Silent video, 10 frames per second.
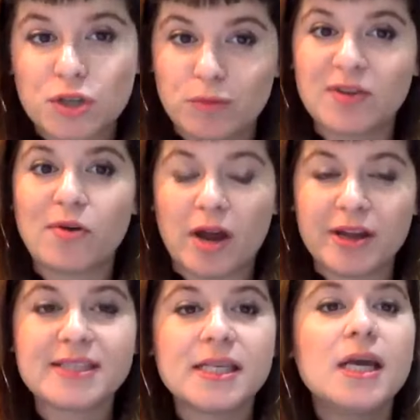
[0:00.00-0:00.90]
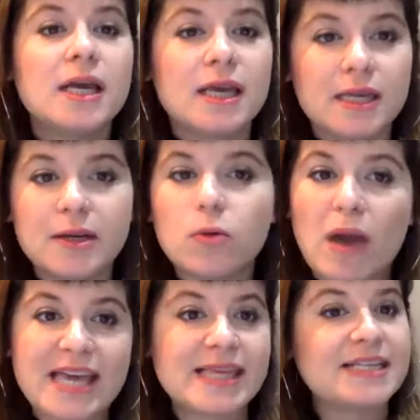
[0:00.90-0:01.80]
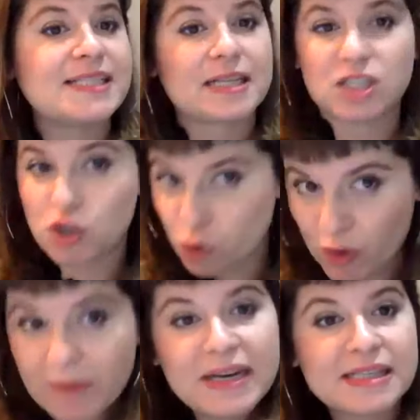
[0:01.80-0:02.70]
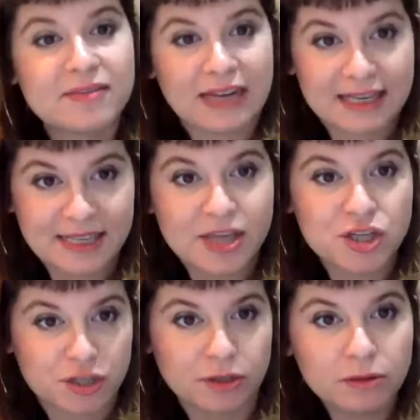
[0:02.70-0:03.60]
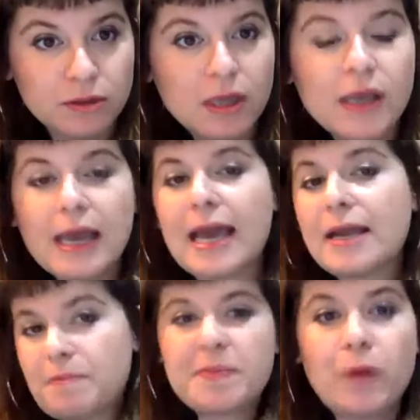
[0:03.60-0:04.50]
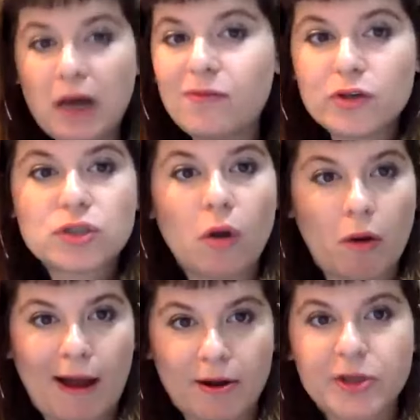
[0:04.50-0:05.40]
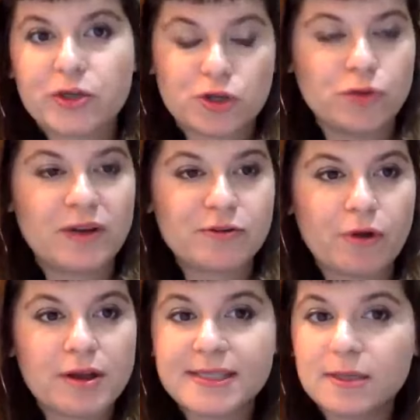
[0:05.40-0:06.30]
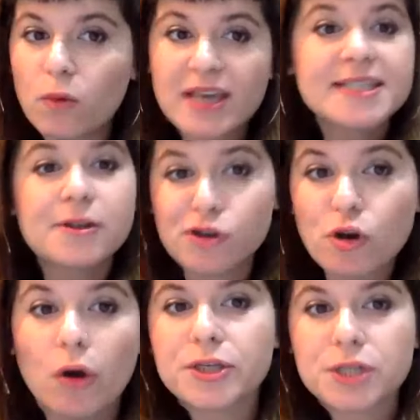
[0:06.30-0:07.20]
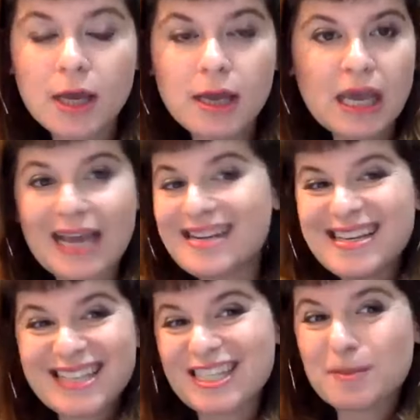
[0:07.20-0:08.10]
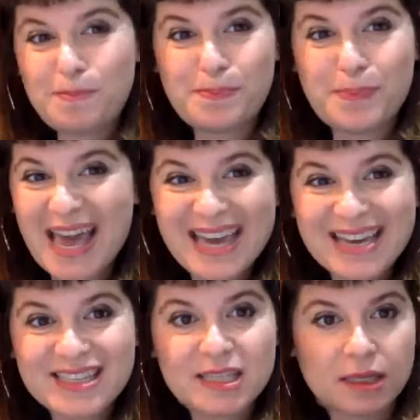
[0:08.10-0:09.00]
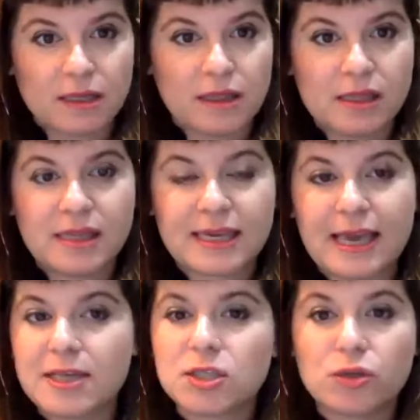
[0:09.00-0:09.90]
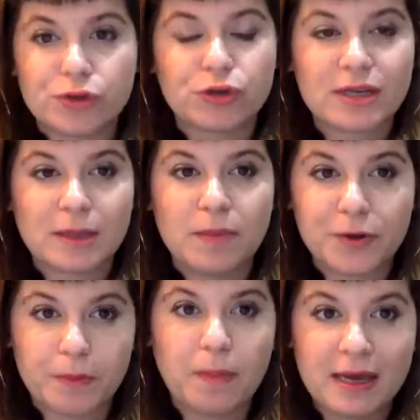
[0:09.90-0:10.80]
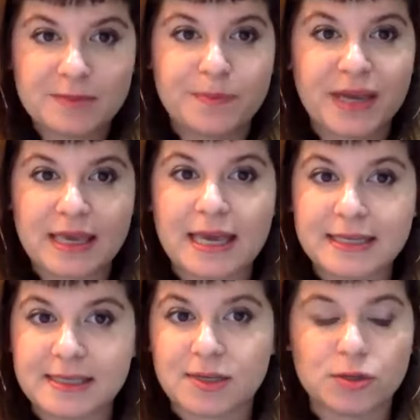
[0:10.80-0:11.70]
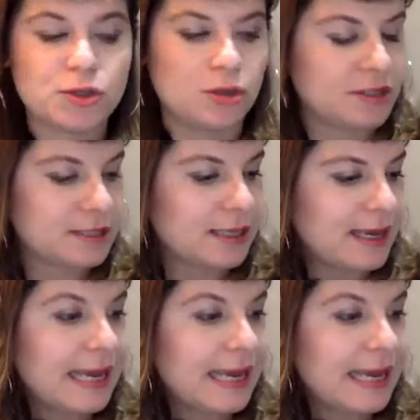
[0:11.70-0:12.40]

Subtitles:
human rights in a way that is extremely civilizational. And people have also argued human rights in ways that are not. And I suspect the case you're talking about might be a case that you don't.